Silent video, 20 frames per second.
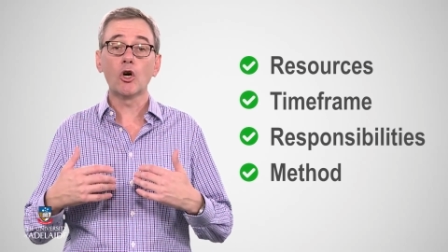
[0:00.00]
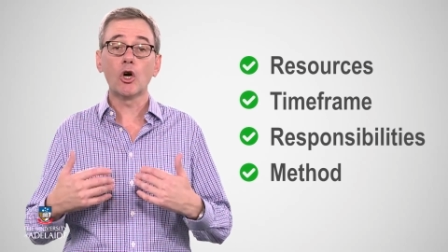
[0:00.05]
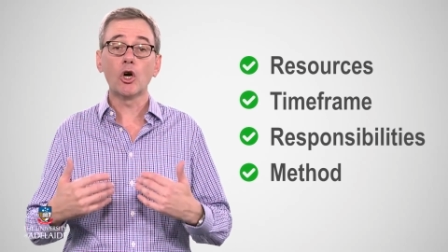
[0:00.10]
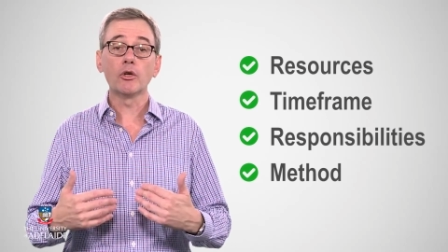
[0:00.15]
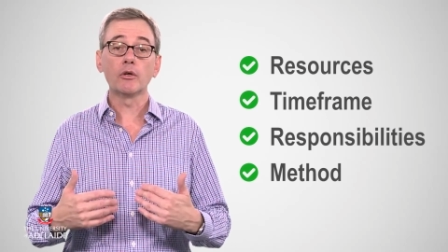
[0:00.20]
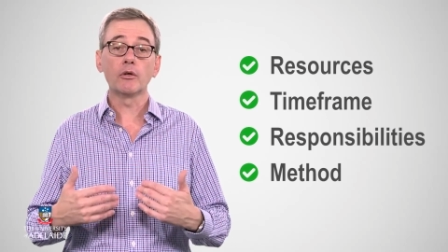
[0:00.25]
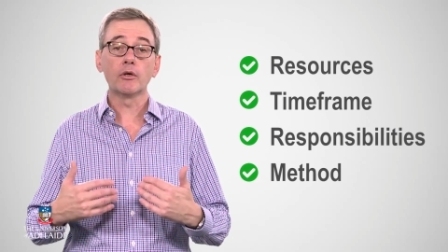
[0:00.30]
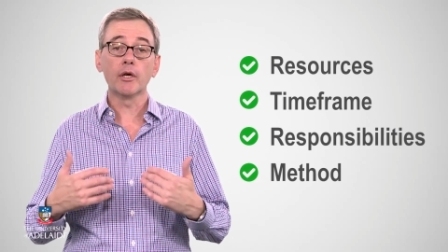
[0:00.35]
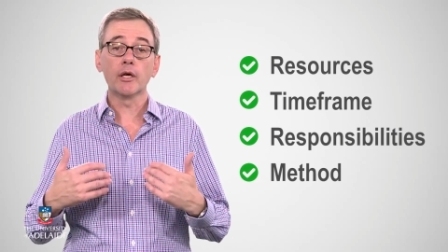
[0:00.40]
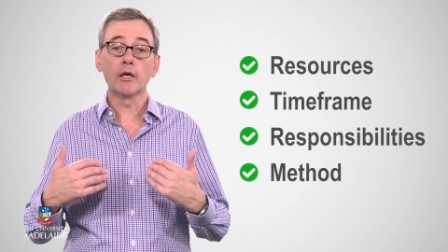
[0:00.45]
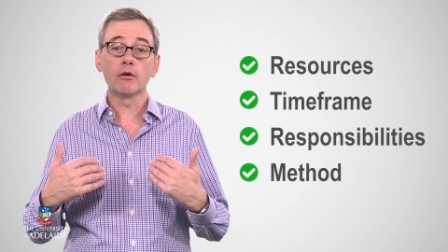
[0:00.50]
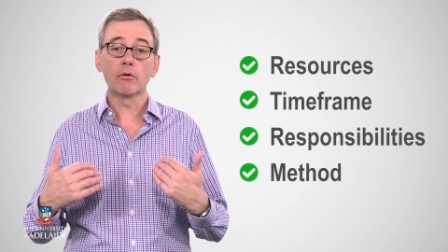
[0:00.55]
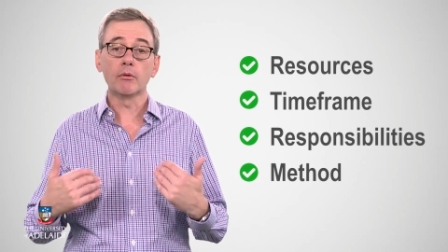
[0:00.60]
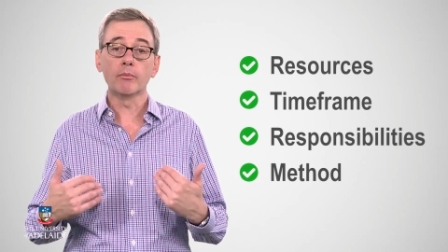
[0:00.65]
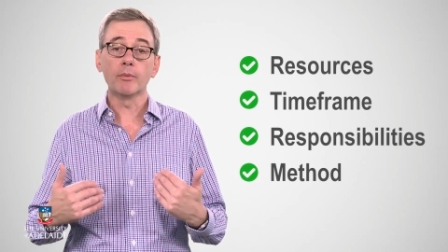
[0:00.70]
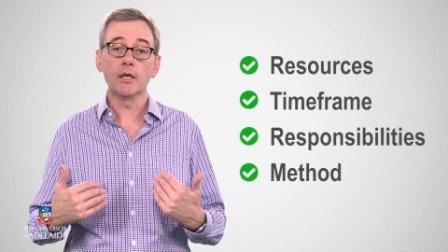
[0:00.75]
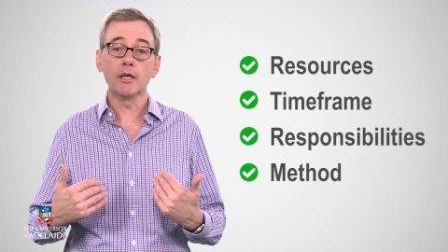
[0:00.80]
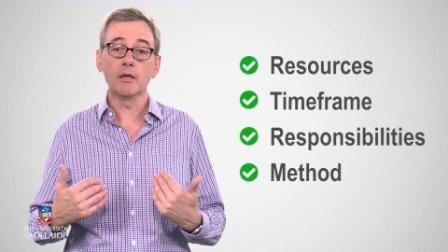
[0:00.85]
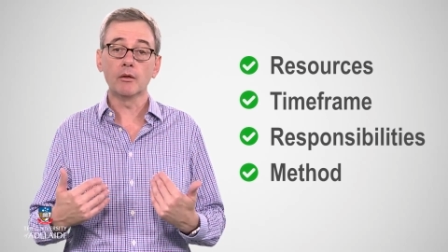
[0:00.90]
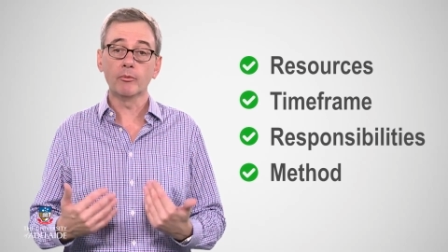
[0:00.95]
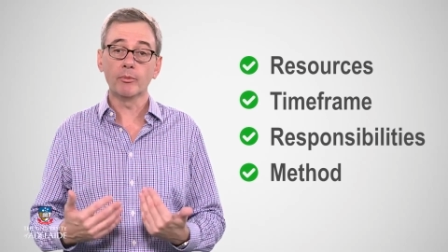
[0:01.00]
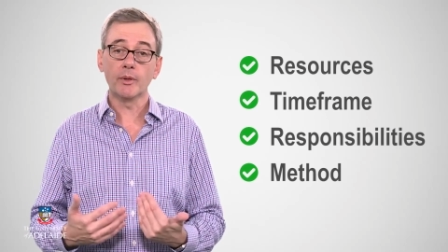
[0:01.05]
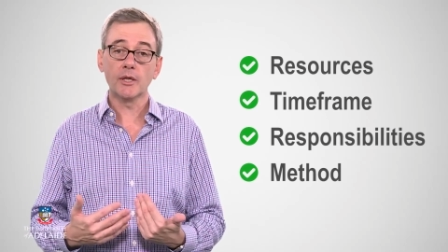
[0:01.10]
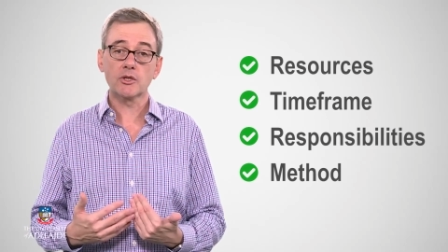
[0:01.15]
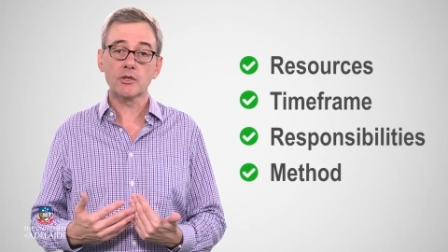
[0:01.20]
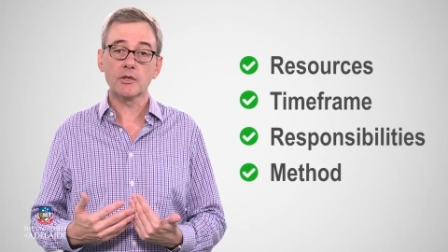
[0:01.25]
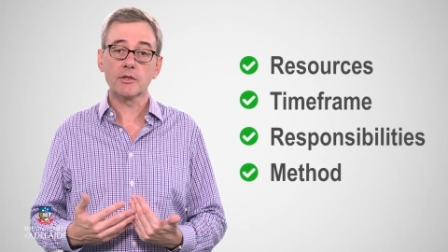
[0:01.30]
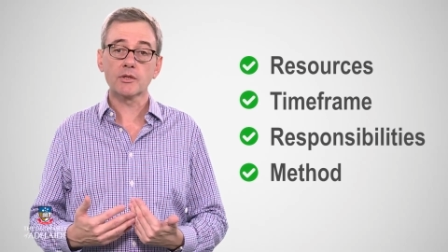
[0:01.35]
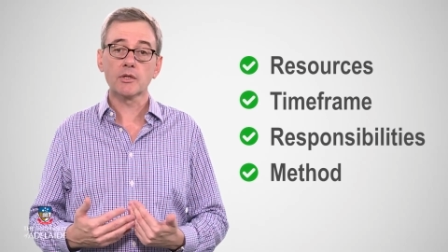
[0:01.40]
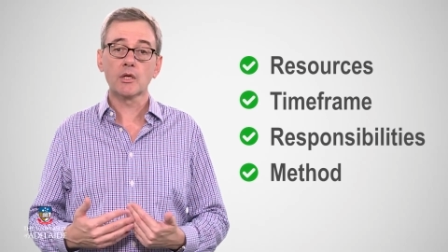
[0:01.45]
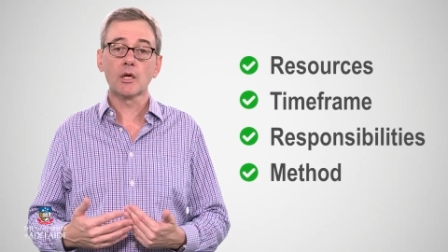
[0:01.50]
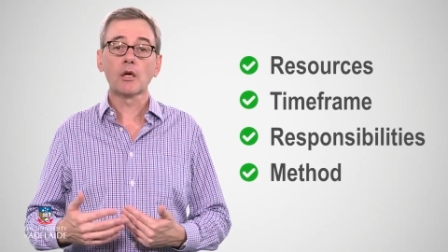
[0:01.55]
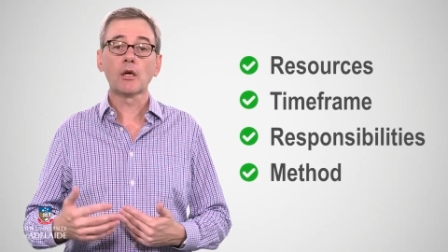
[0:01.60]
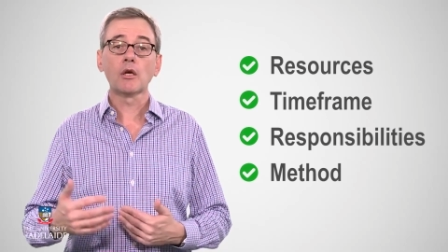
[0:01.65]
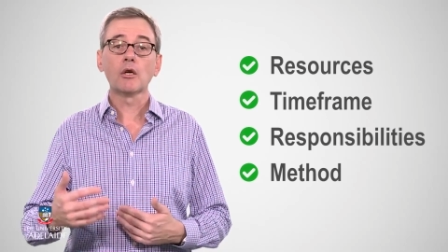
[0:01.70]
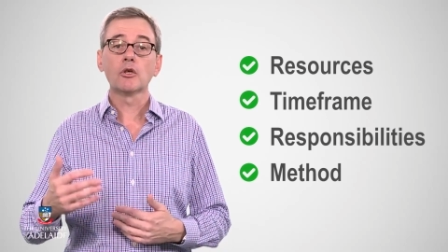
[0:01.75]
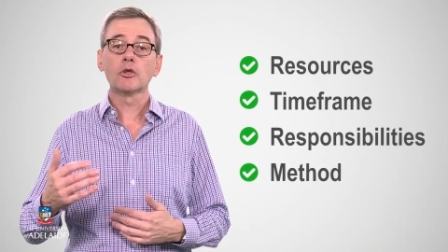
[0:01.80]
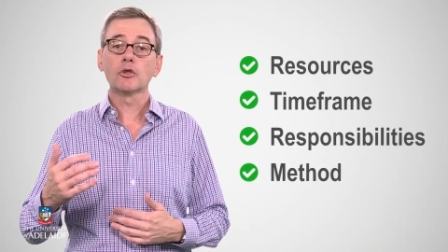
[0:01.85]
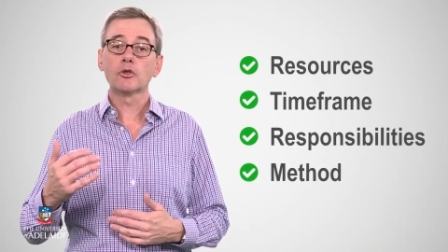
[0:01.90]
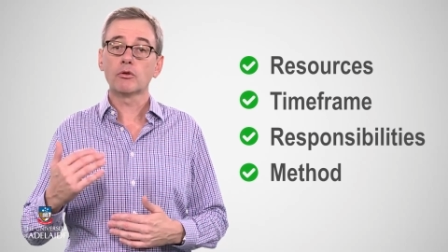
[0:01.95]
ongoing remedial measures
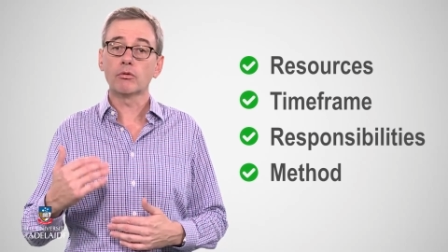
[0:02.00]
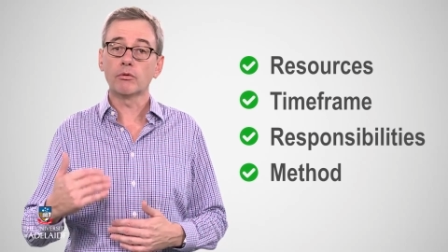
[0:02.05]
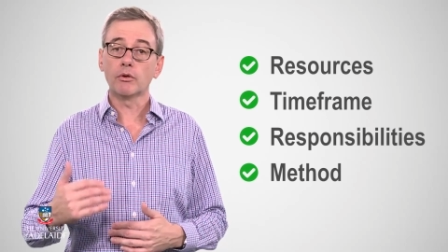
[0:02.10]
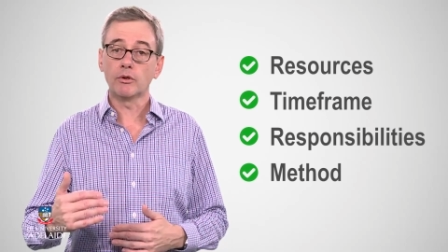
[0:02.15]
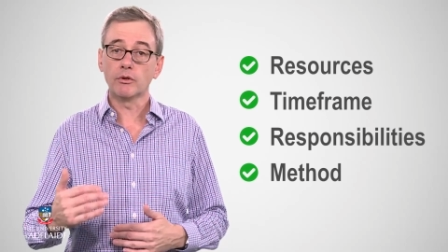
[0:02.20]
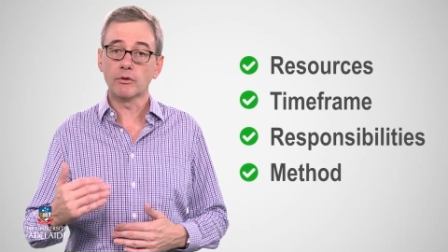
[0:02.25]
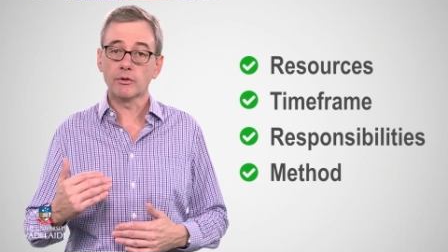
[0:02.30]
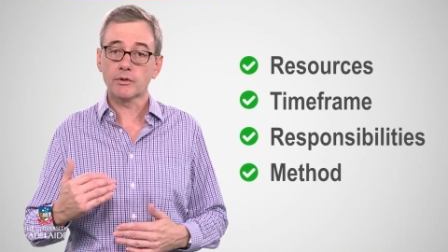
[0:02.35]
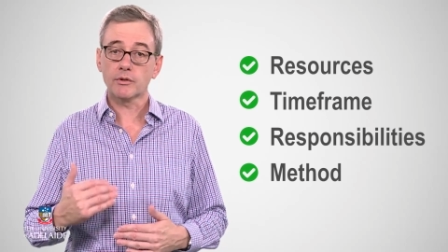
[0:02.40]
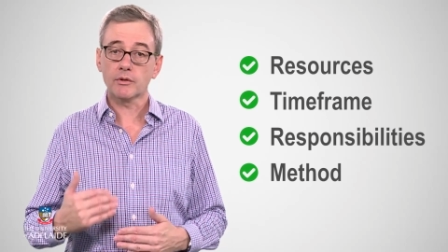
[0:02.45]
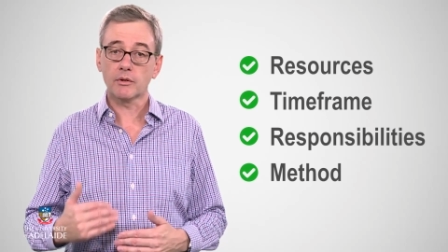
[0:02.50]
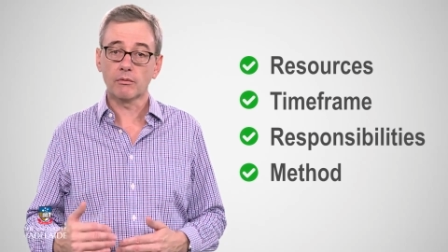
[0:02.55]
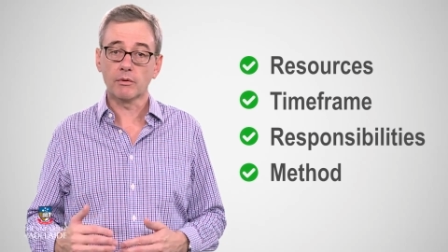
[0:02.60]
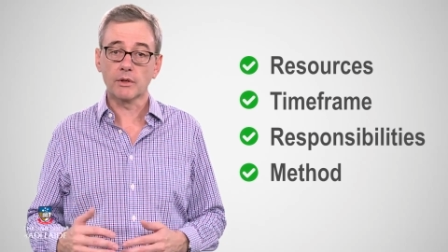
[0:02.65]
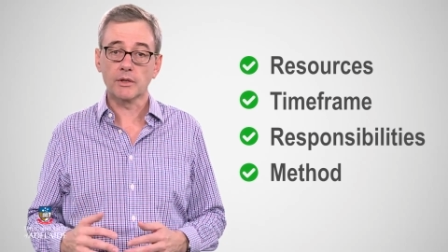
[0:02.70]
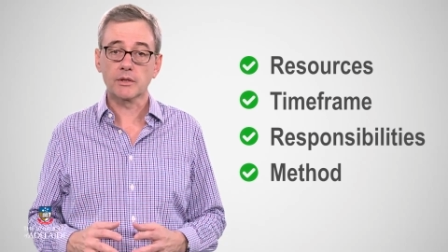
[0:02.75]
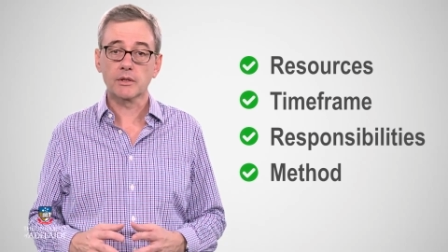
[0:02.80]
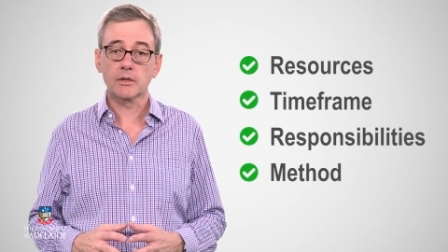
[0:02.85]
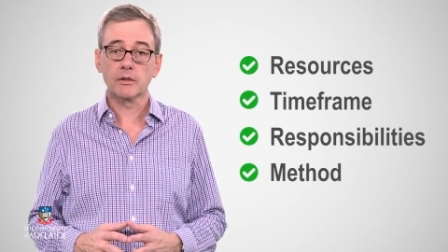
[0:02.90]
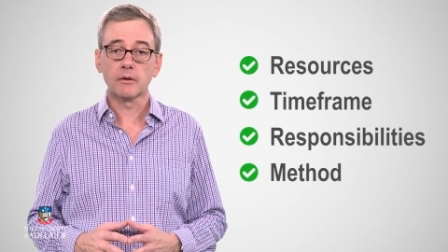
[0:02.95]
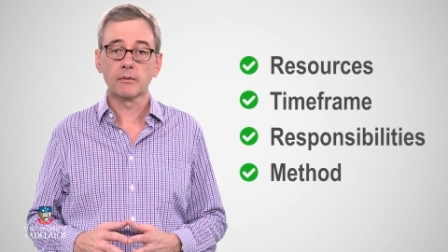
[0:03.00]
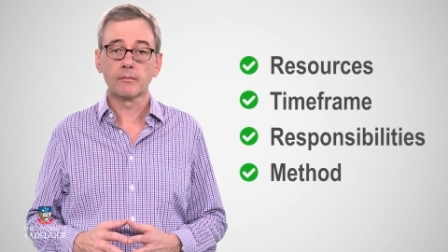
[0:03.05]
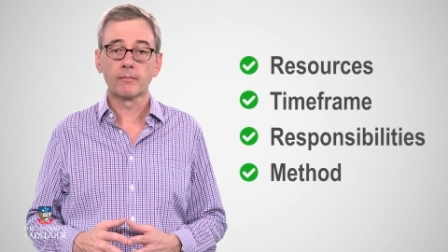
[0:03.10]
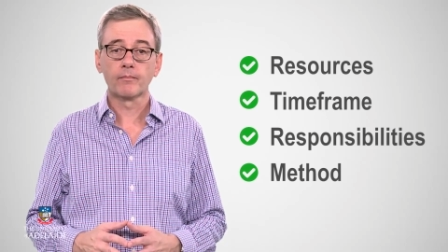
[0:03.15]
to reduce the risk.